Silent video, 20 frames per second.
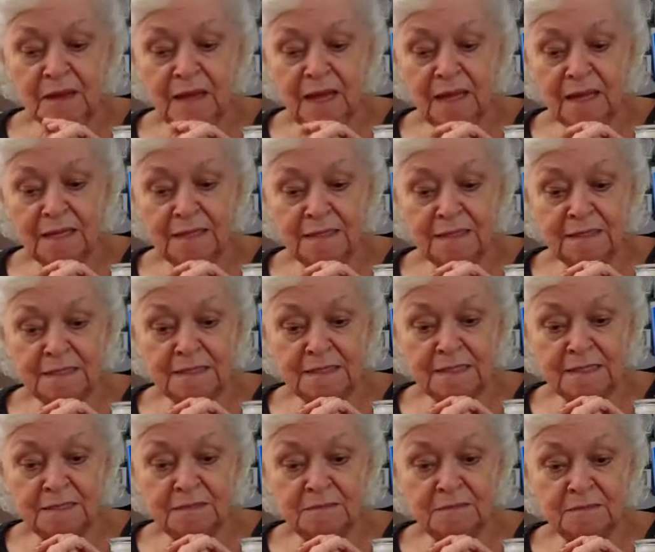and
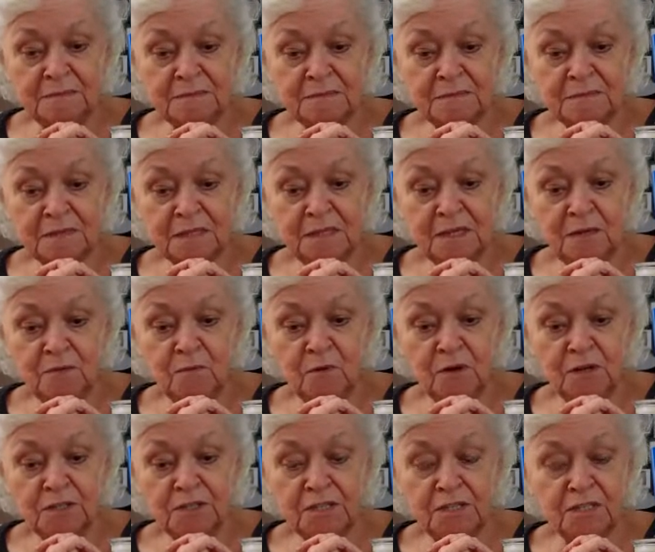he
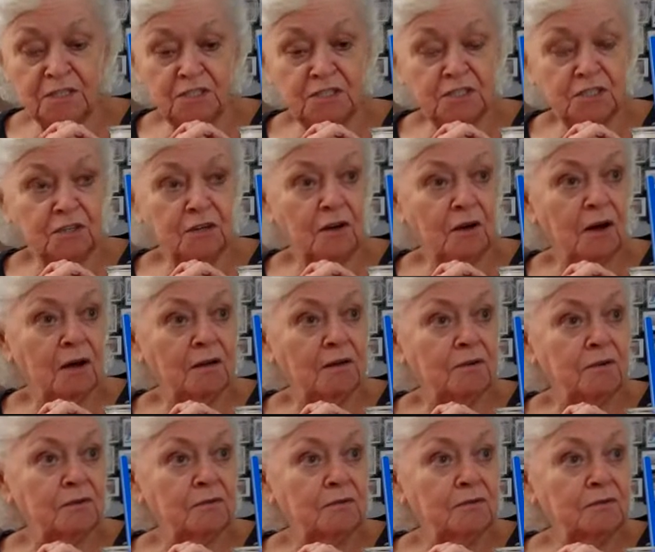worked in
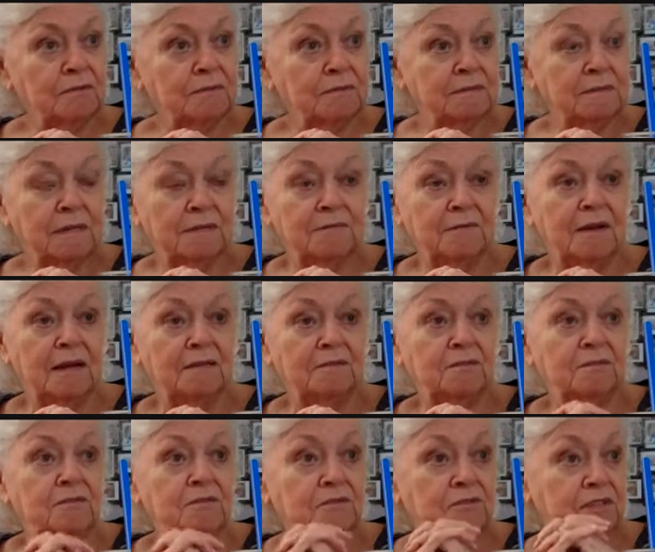Chicago
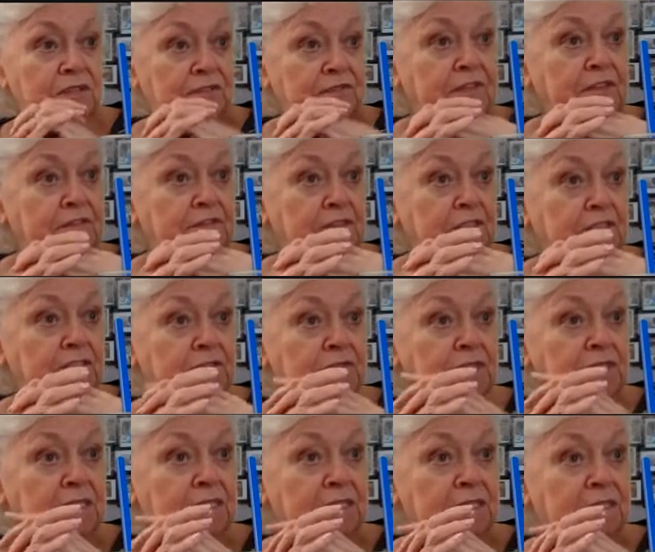around 35th
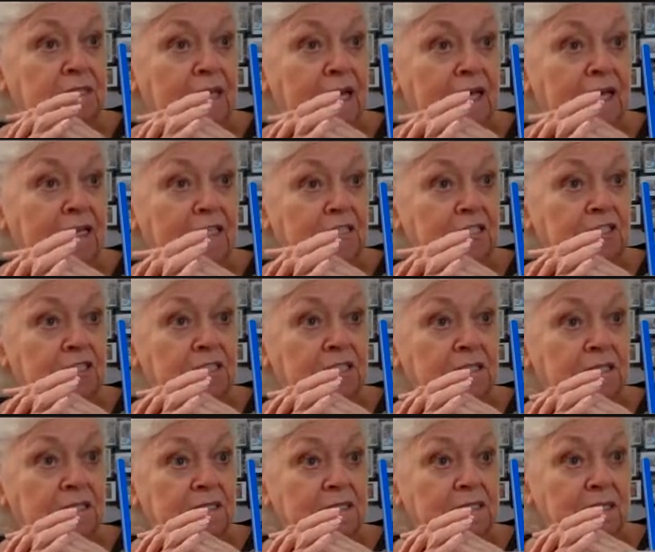Street in
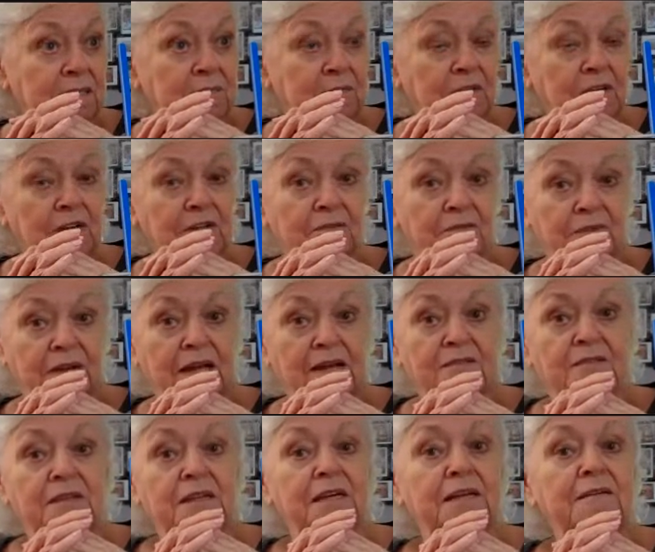Ashland, somewhere
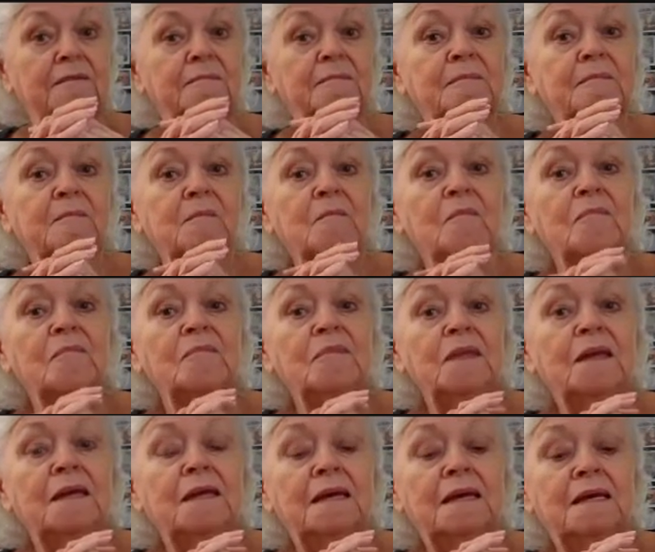around there.
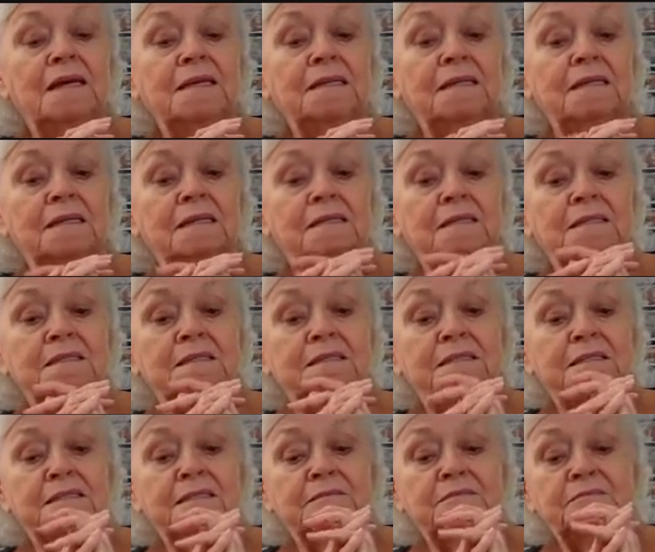
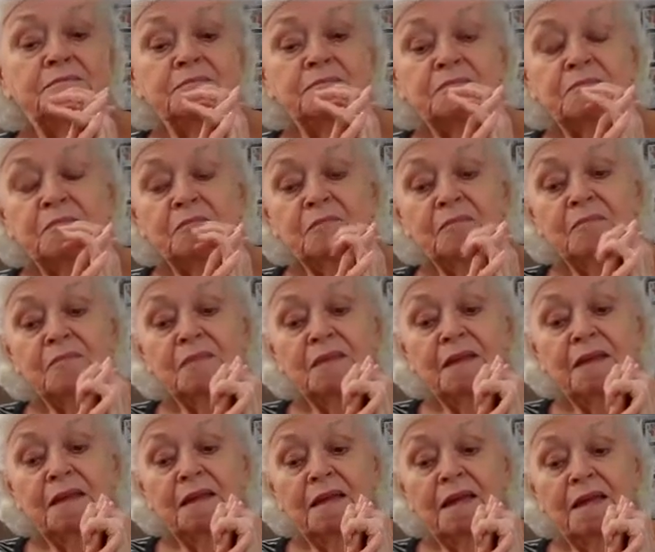And
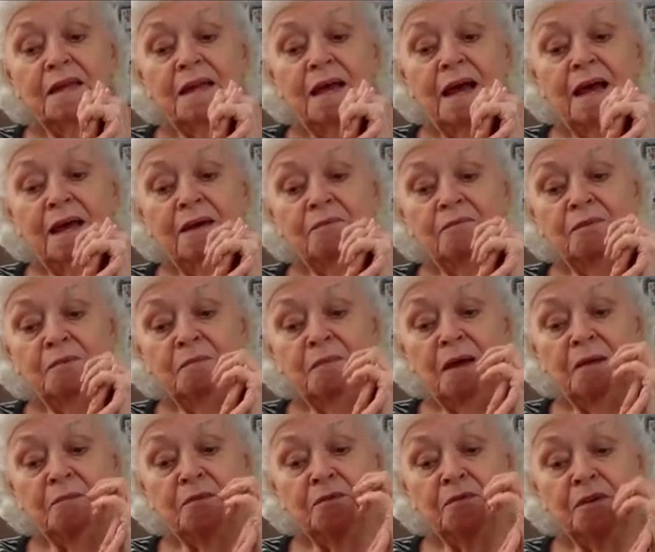I
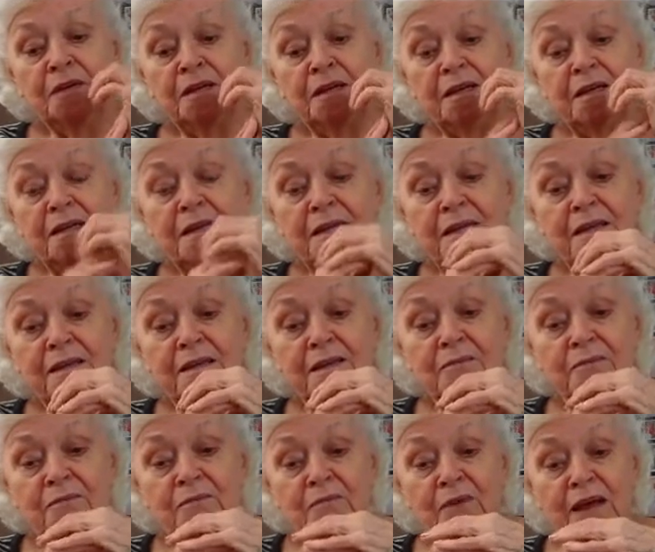remember he
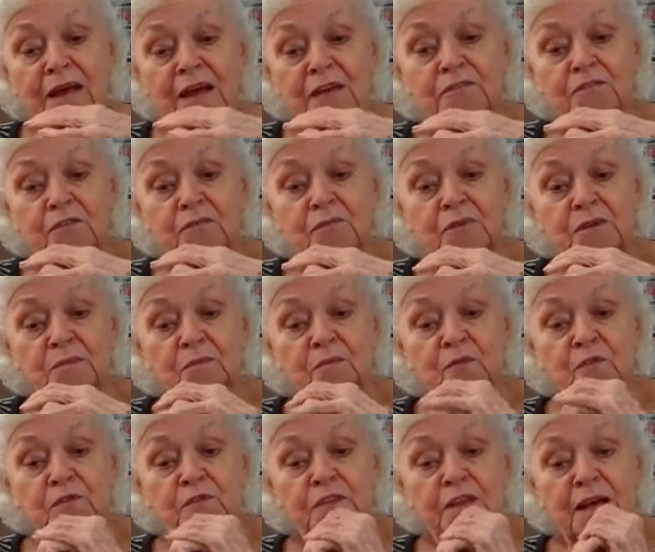after we
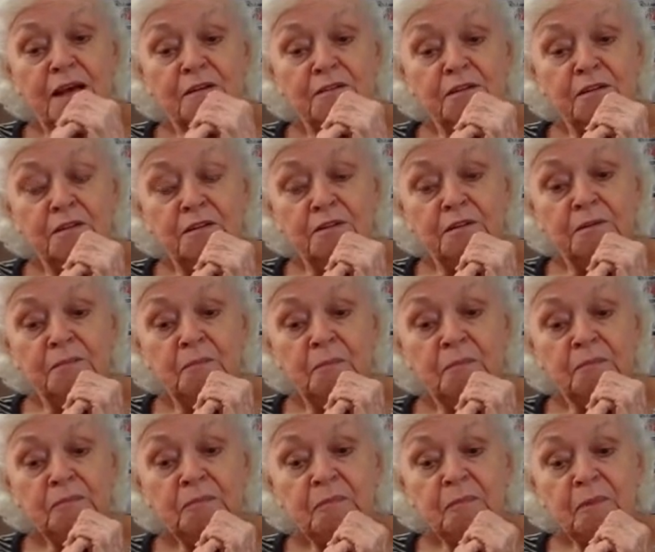moved out here,
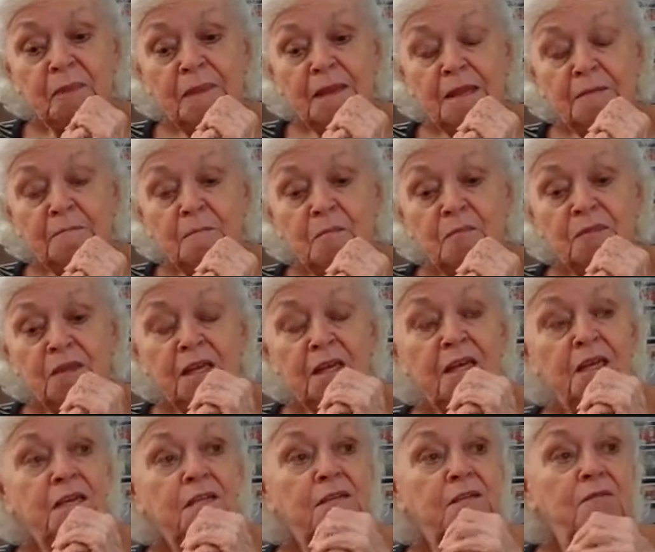
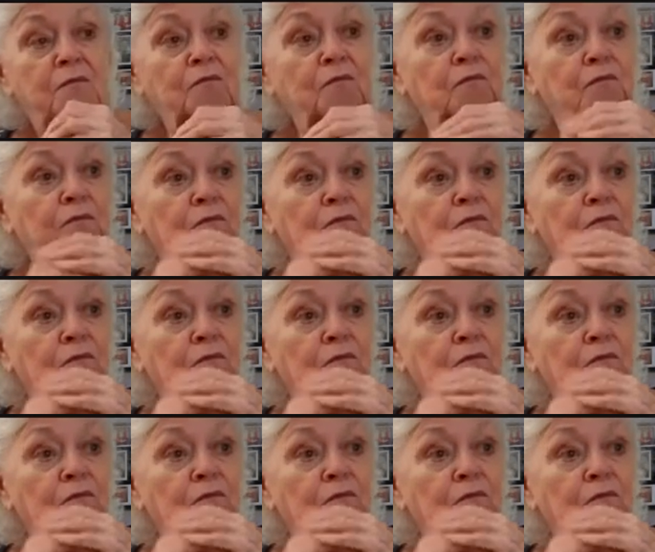he'd